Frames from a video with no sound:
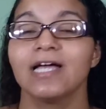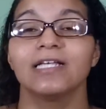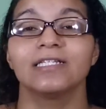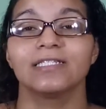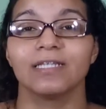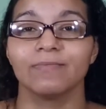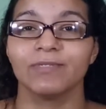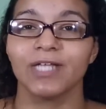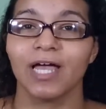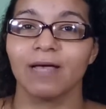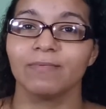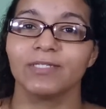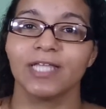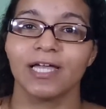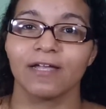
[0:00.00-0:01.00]

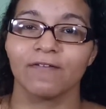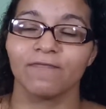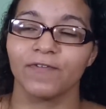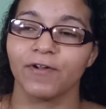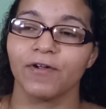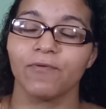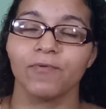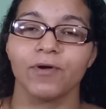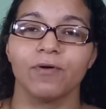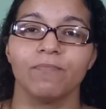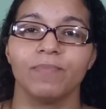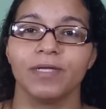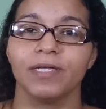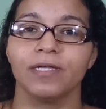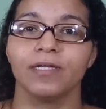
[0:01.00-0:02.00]
sometimes that could very well
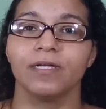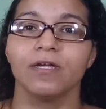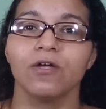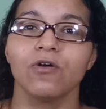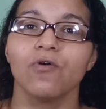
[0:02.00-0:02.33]
be